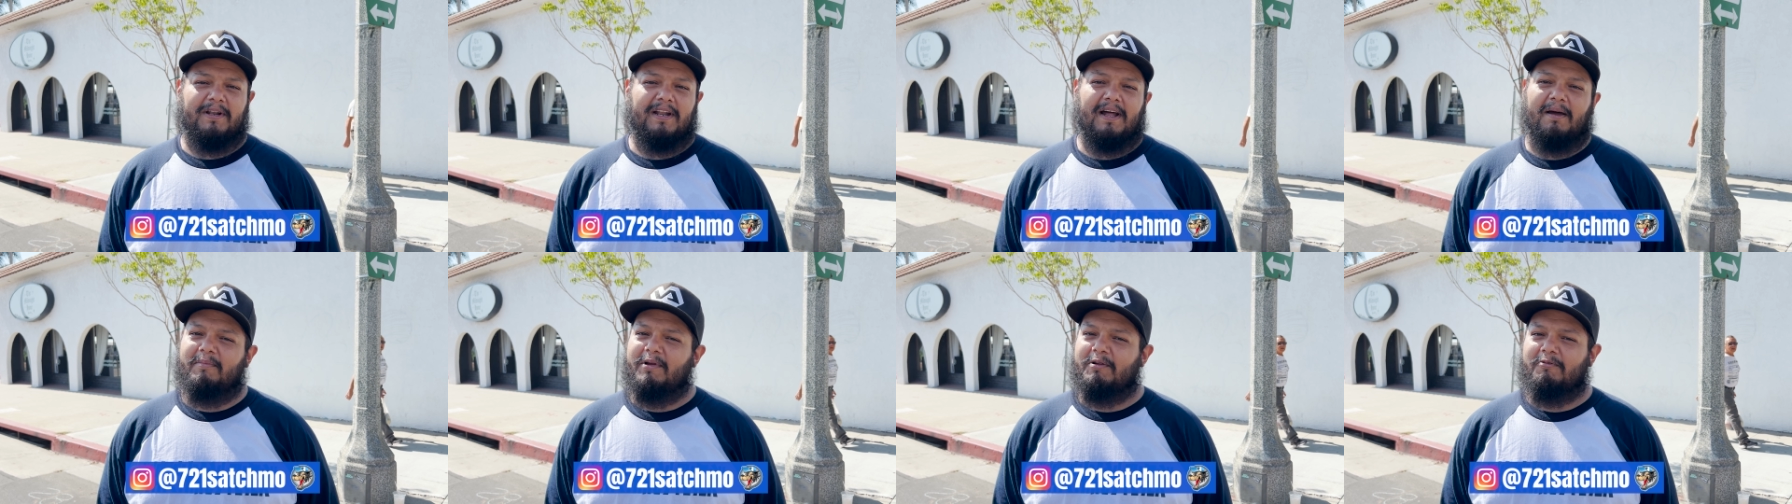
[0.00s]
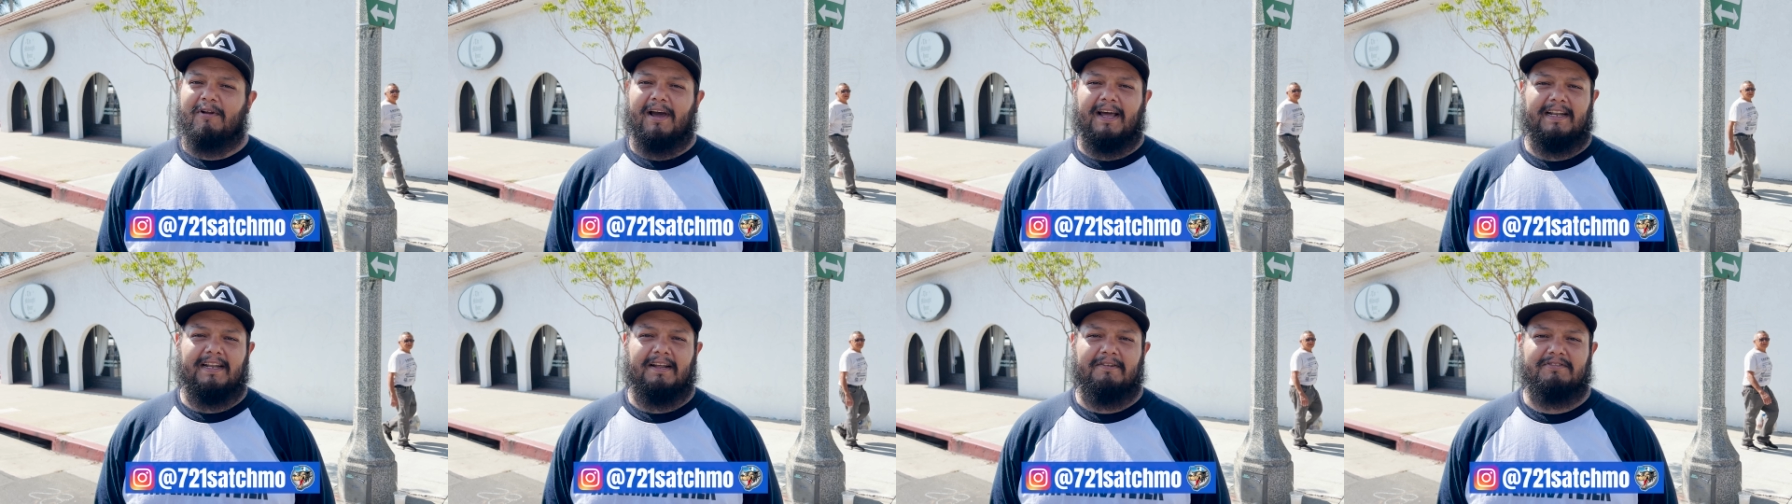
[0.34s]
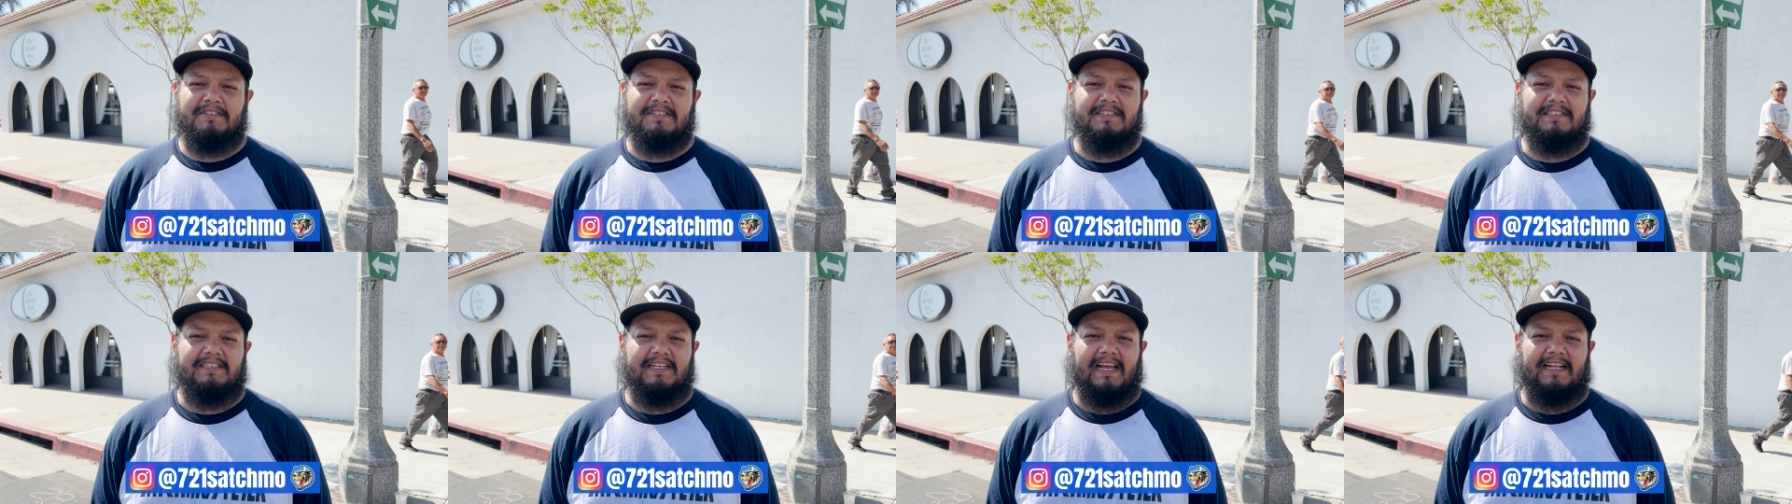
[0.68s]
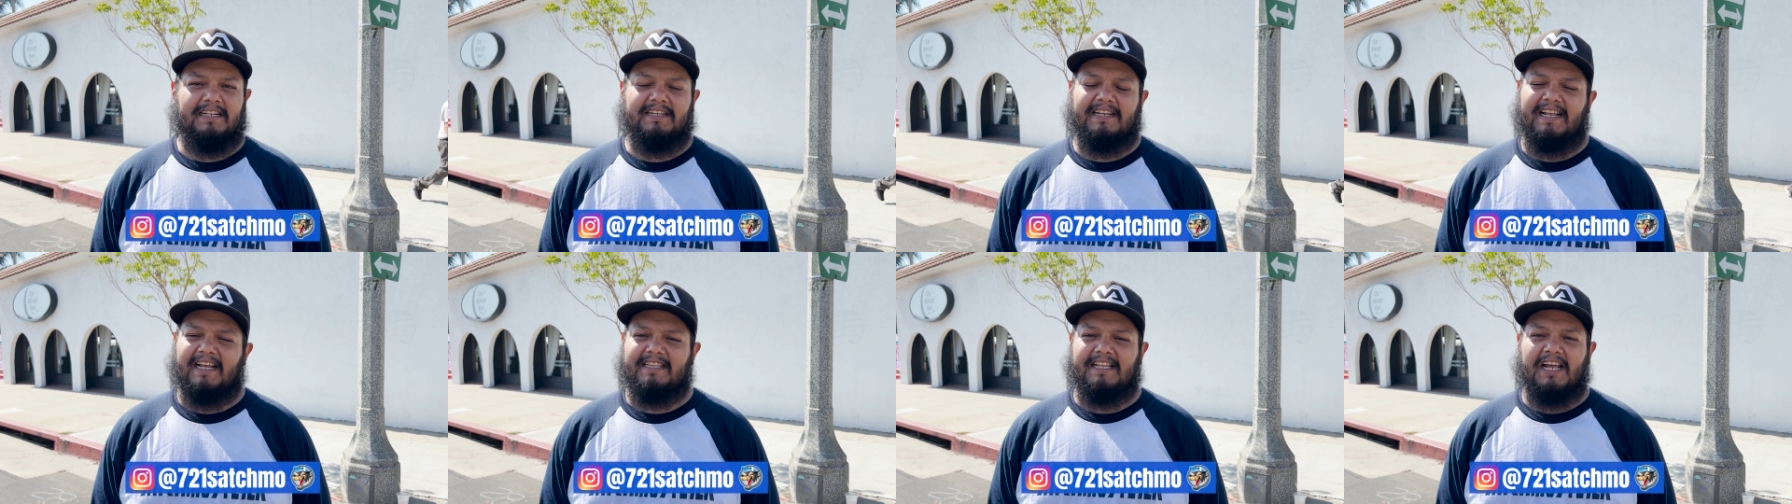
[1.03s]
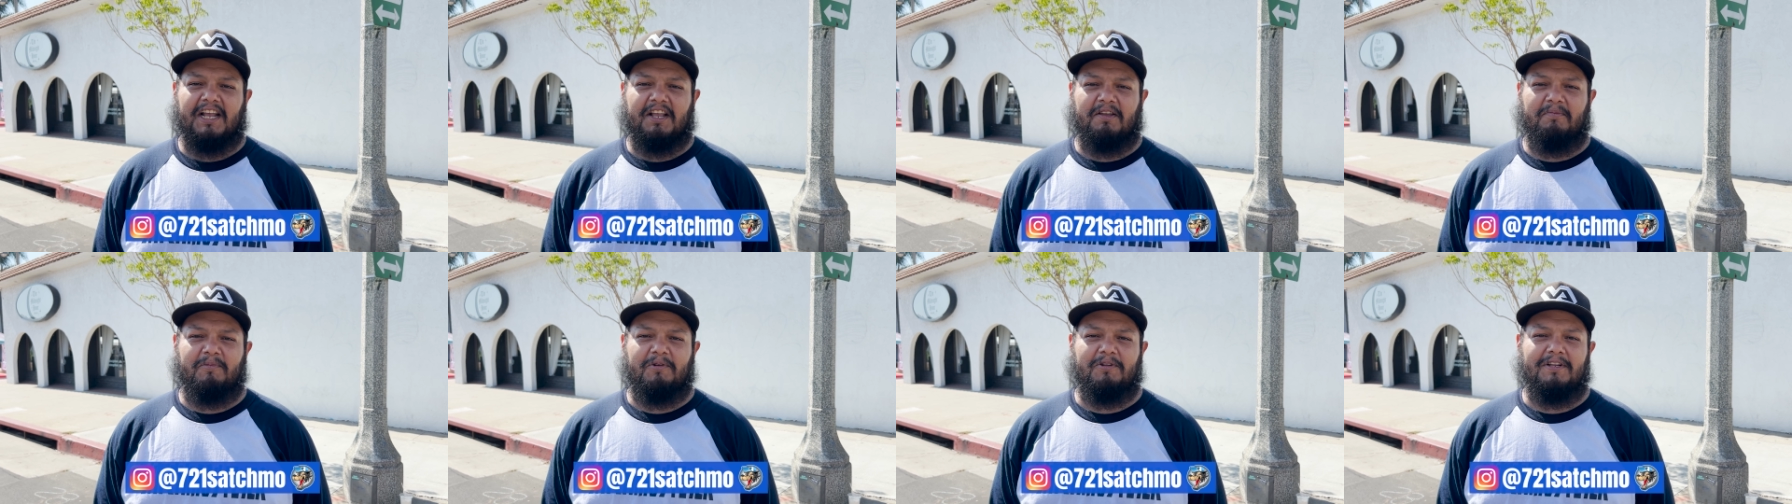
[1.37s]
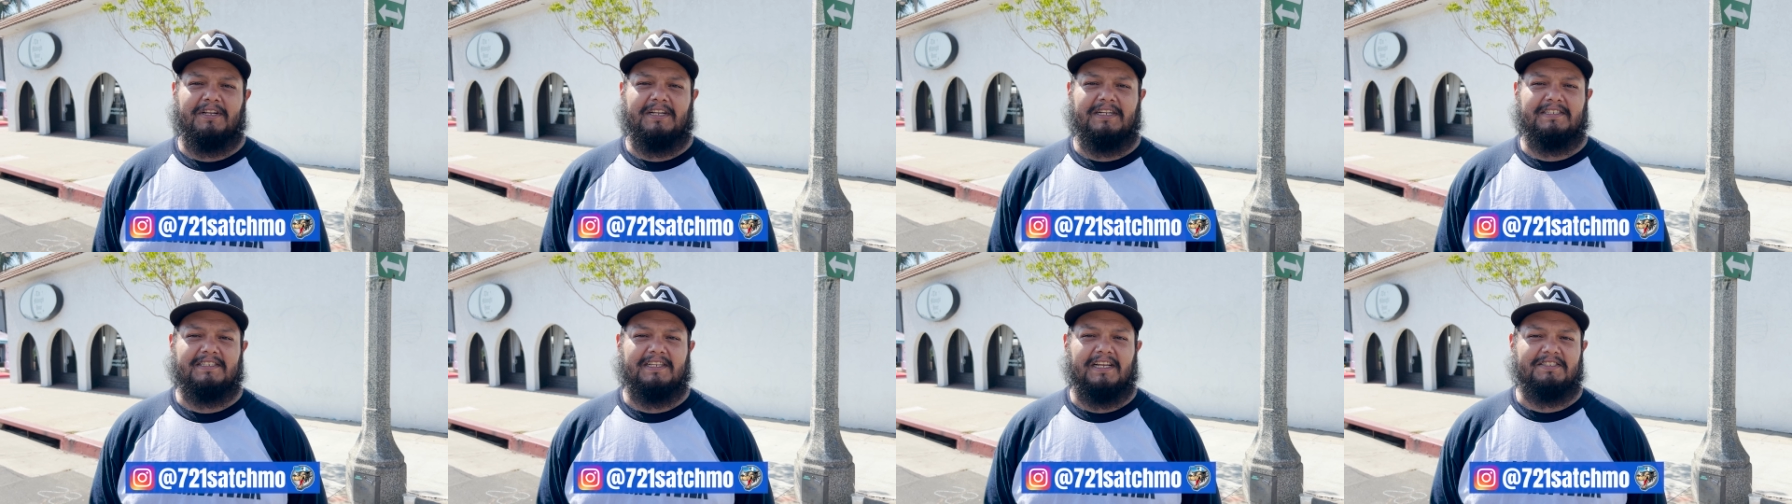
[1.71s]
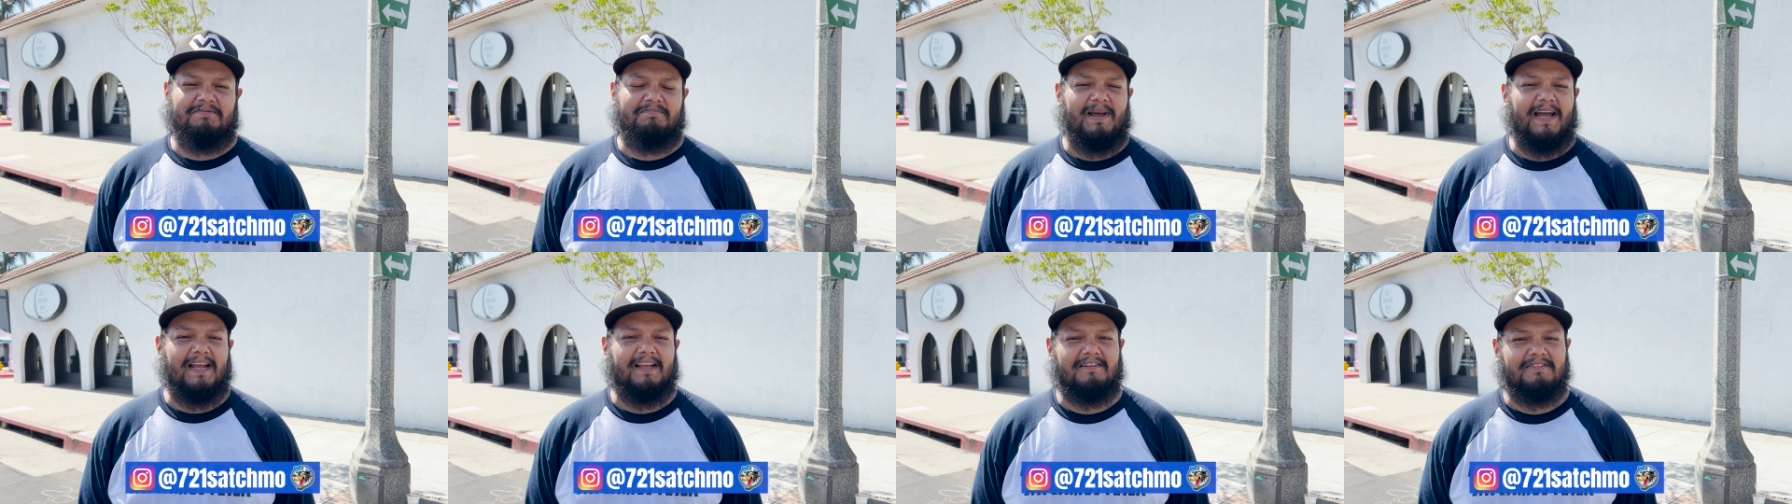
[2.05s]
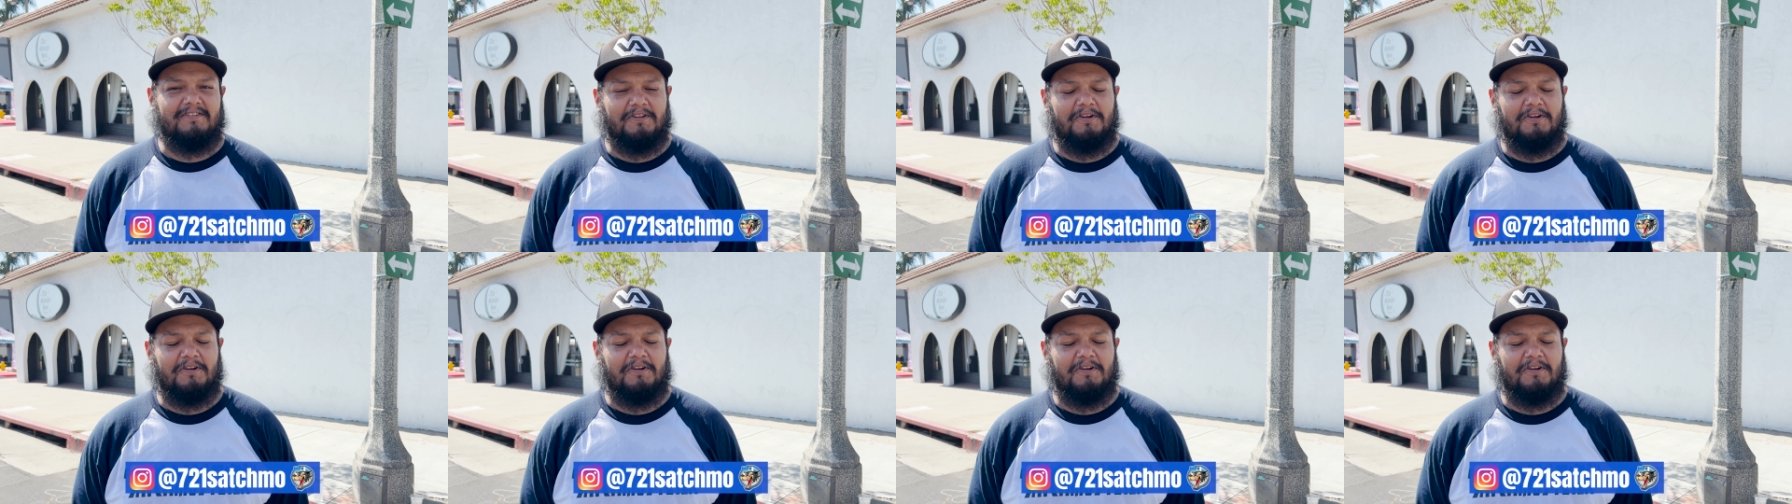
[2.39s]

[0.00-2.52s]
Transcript: and I've been riding ever since then to get that community sense back,